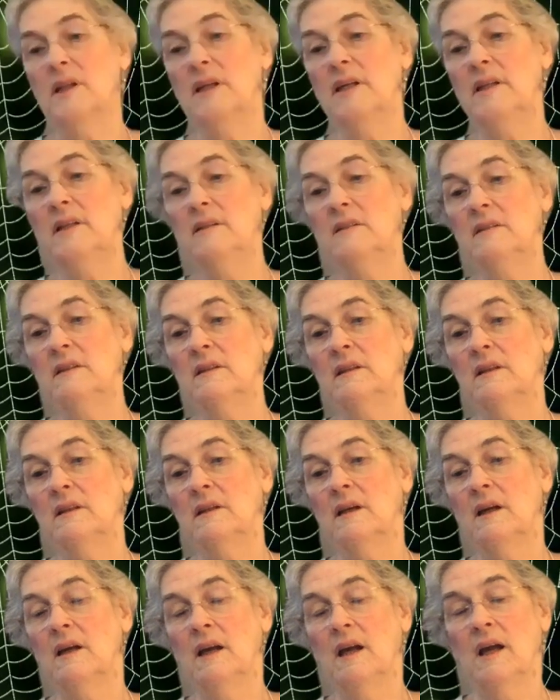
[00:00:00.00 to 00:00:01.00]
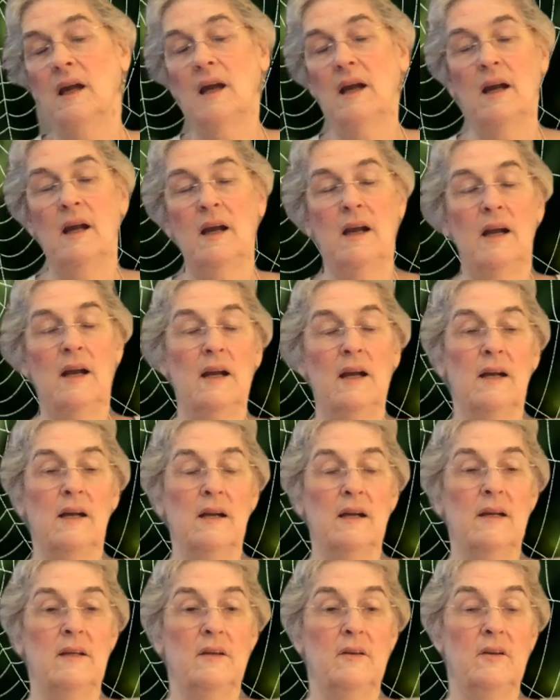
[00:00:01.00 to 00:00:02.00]
isn't it?
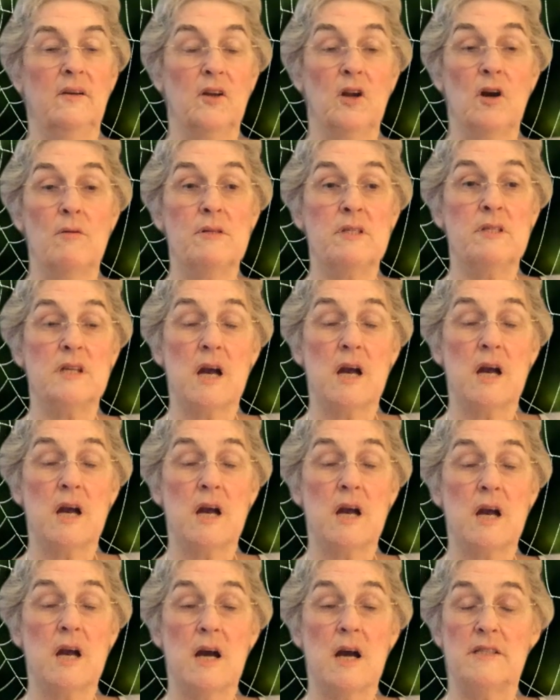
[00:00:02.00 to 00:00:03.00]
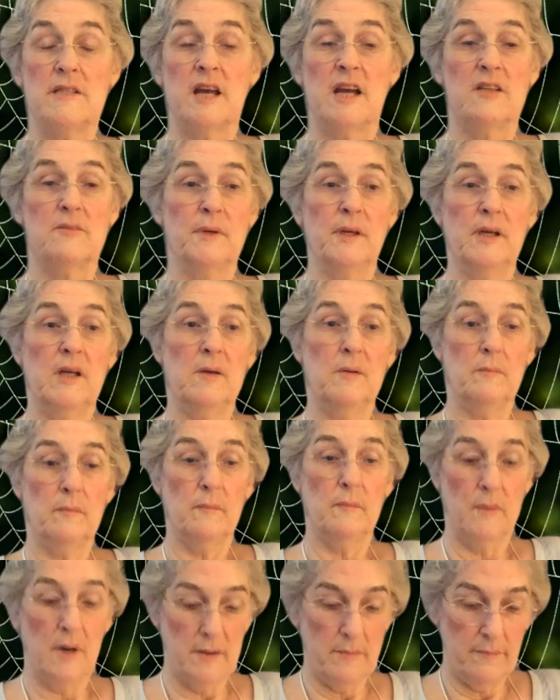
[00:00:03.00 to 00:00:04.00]
You can always contact me.
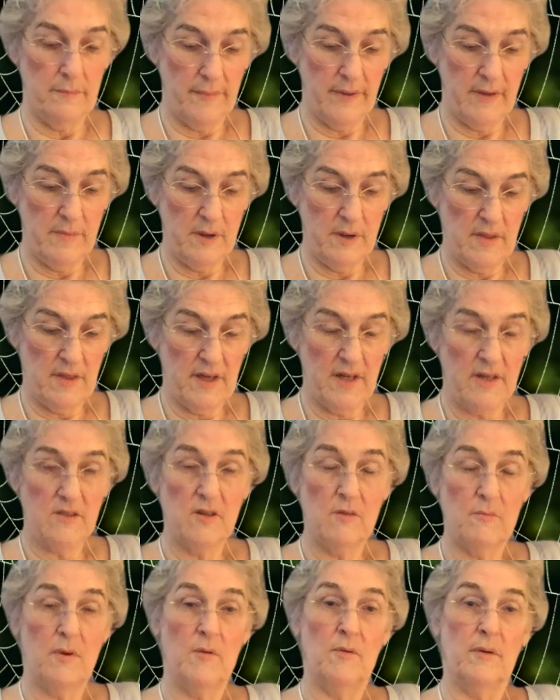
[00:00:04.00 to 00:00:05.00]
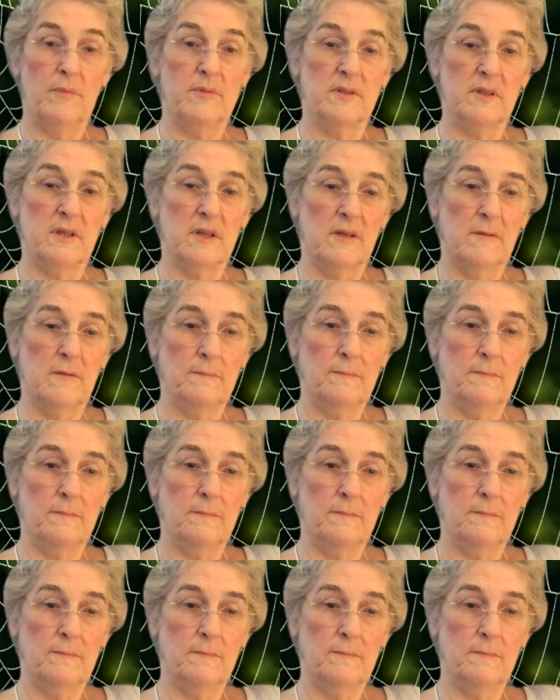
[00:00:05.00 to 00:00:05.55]
My email, I think, is on my website.